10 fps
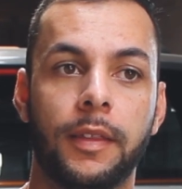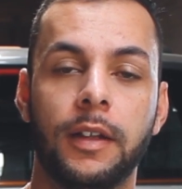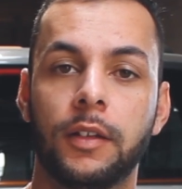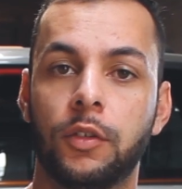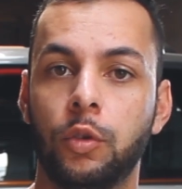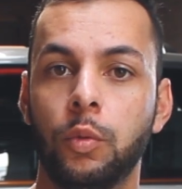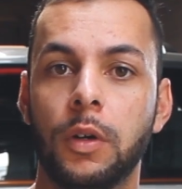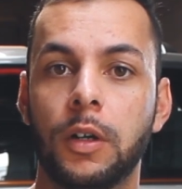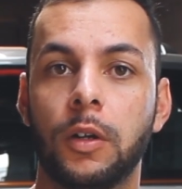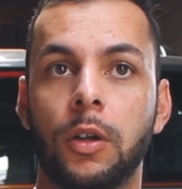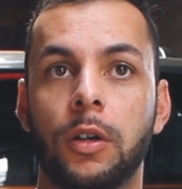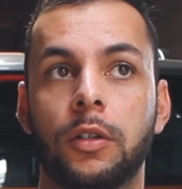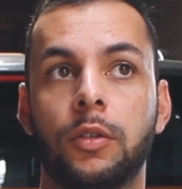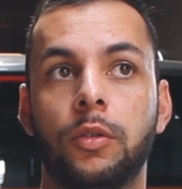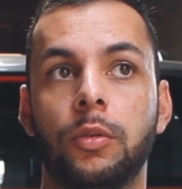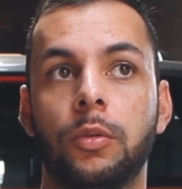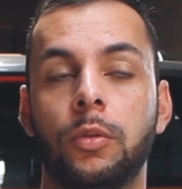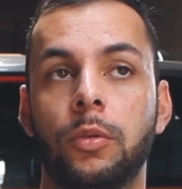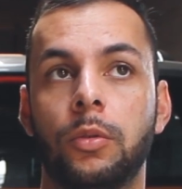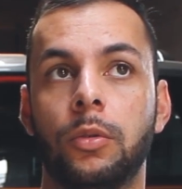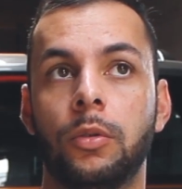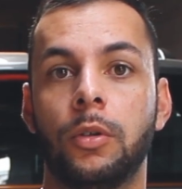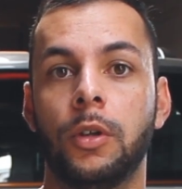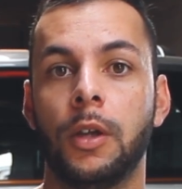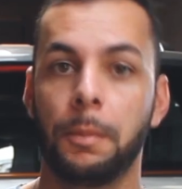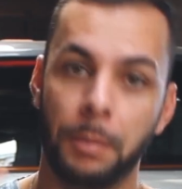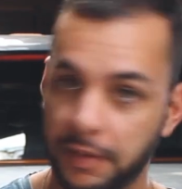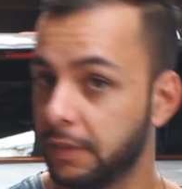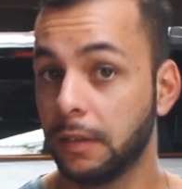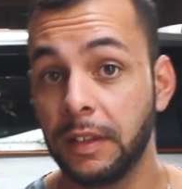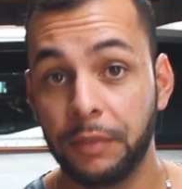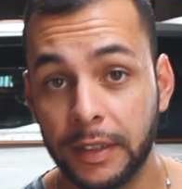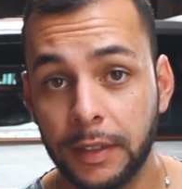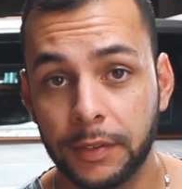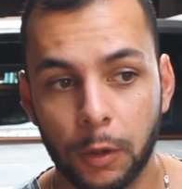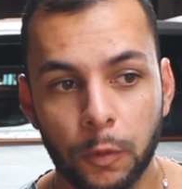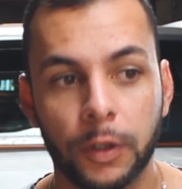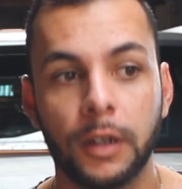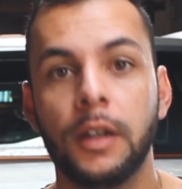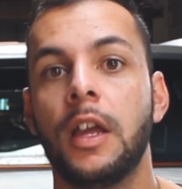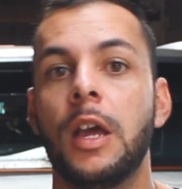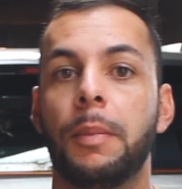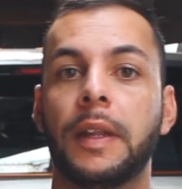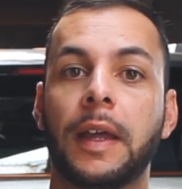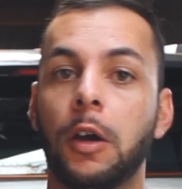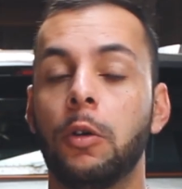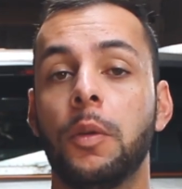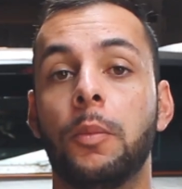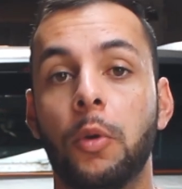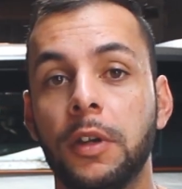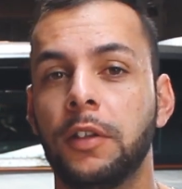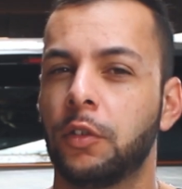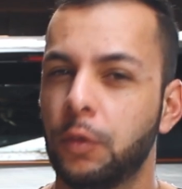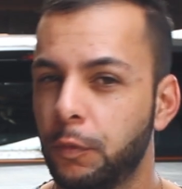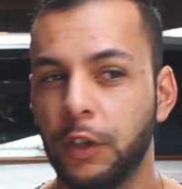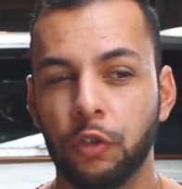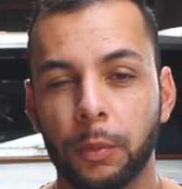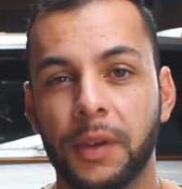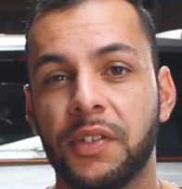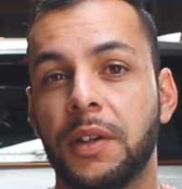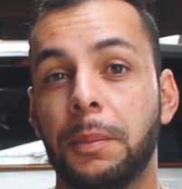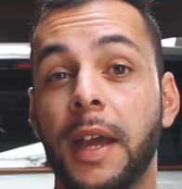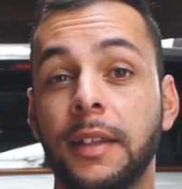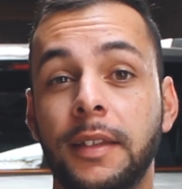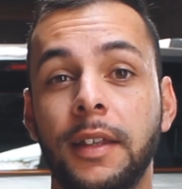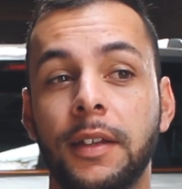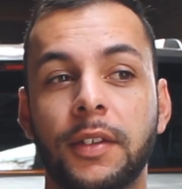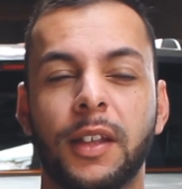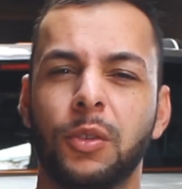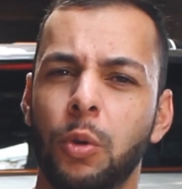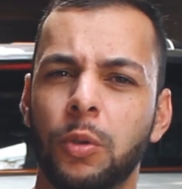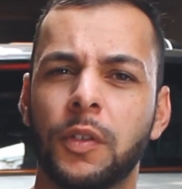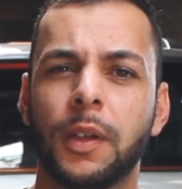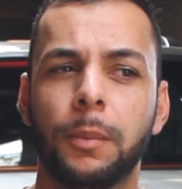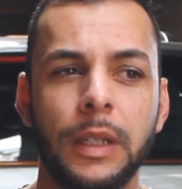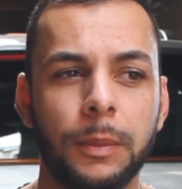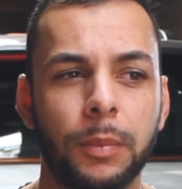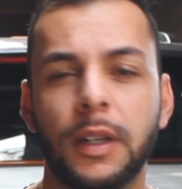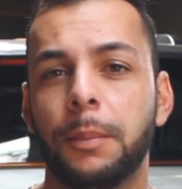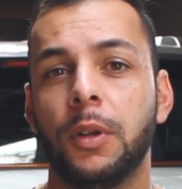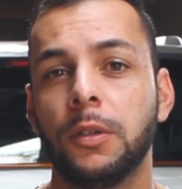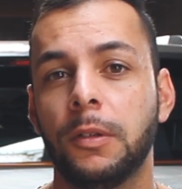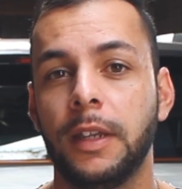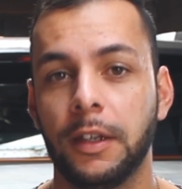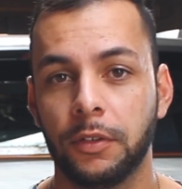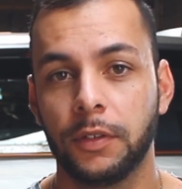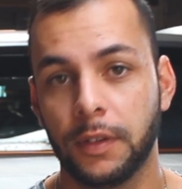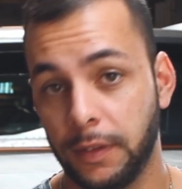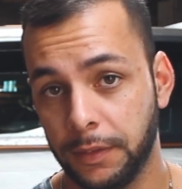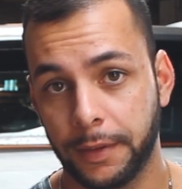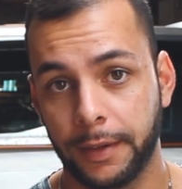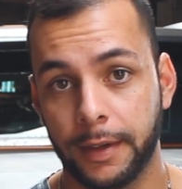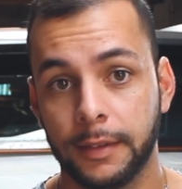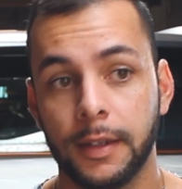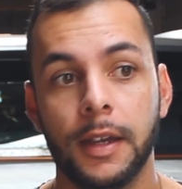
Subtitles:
I think it's 2 o'clock to basically the event is over. But I go in the morning just to finish all my cinematics and talk to some people and build connections and things like that.